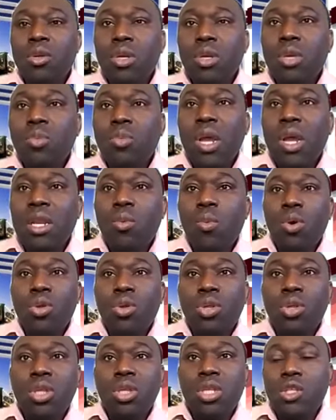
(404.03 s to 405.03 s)
when he
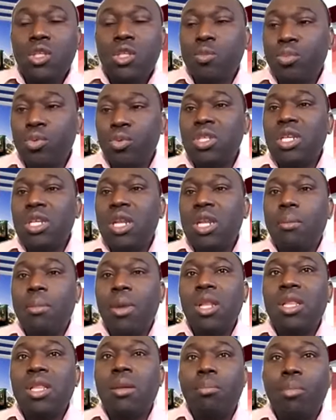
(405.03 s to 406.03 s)
was disputing
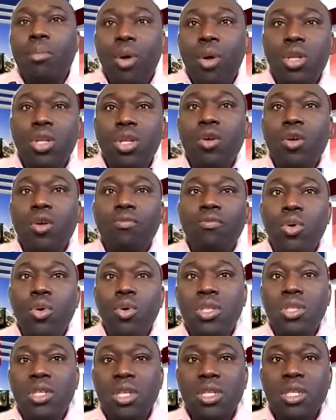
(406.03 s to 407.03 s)
about the body of
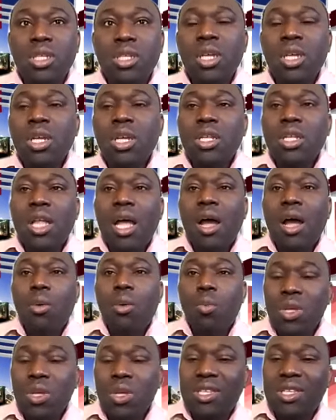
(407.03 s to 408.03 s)
Moses, now
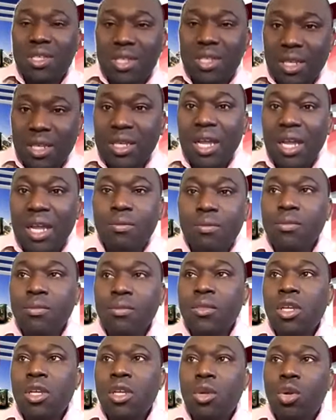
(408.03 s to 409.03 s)
with Satan,
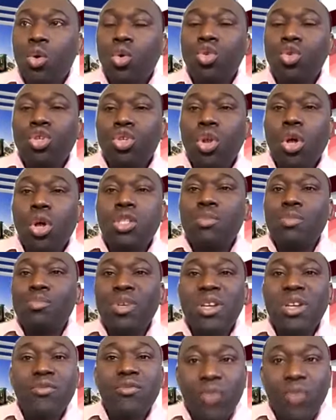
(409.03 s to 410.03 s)
could not
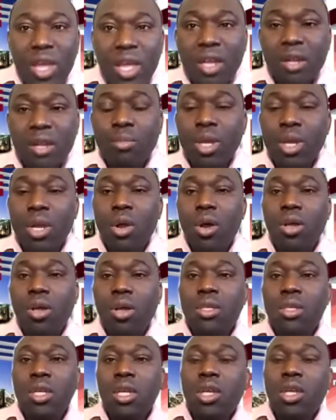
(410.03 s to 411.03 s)
prevail
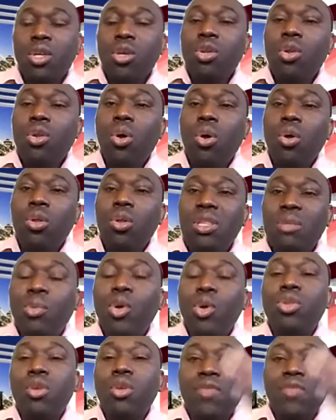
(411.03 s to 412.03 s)
because, you know,
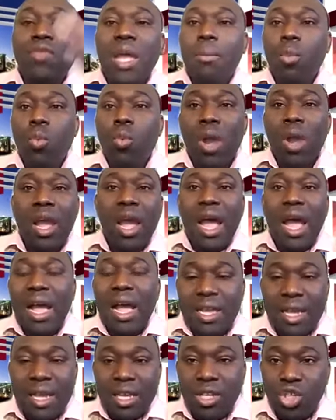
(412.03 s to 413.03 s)
both of them were
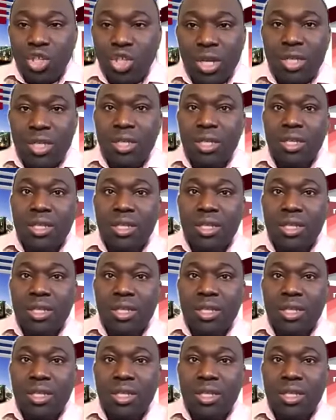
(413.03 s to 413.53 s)
archangels.